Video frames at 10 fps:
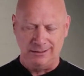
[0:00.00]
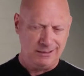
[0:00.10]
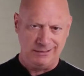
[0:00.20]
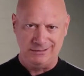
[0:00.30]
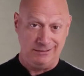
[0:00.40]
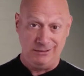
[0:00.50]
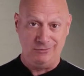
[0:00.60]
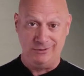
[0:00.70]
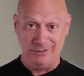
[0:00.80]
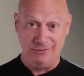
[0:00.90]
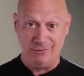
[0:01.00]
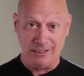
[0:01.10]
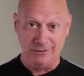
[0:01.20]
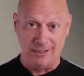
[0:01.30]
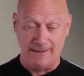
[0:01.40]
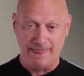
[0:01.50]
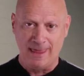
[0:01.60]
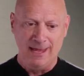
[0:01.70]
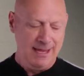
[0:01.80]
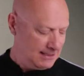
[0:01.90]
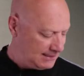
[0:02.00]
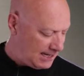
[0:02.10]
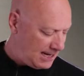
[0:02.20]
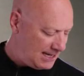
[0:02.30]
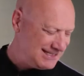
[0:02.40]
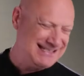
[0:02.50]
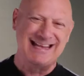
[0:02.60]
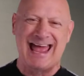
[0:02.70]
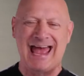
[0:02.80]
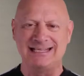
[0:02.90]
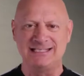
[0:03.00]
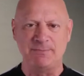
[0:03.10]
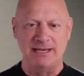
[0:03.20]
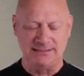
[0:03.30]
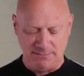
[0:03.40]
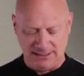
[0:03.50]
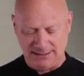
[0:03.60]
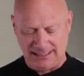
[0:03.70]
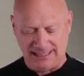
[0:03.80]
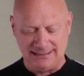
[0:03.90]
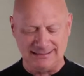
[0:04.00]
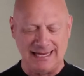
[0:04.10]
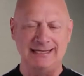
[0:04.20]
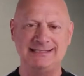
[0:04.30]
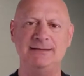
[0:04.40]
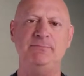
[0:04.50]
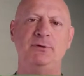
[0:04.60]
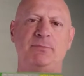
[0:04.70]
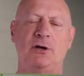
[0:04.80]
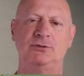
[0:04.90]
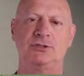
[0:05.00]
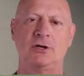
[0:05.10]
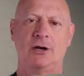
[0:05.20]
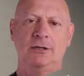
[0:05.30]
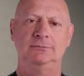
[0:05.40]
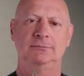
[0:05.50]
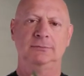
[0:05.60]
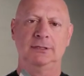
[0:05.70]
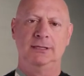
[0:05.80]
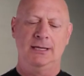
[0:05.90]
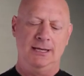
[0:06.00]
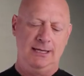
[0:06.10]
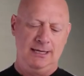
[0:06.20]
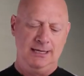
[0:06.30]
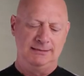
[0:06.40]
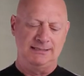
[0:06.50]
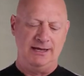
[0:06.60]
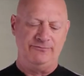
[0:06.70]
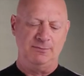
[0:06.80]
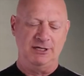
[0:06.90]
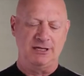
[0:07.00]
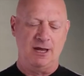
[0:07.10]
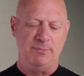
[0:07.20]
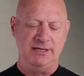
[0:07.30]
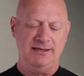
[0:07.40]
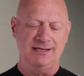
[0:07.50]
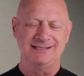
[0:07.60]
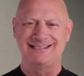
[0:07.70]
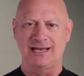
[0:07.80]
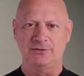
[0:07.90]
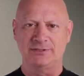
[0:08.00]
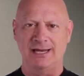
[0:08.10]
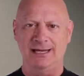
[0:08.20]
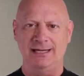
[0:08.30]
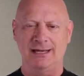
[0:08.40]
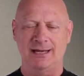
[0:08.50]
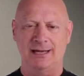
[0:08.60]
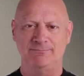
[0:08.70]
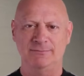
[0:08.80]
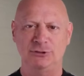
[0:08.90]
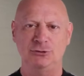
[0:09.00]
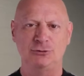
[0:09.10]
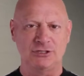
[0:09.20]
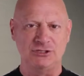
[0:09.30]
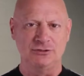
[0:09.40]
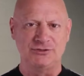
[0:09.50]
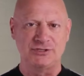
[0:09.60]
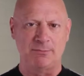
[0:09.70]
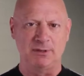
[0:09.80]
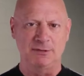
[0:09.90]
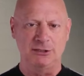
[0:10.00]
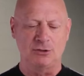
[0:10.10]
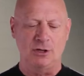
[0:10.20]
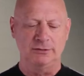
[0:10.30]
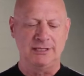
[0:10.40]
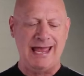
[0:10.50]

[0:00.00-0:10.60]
and I tell you whether you're right or not. Today's ad specimen is a simple postcard sent from a company that sells a uh, nutritional supplement called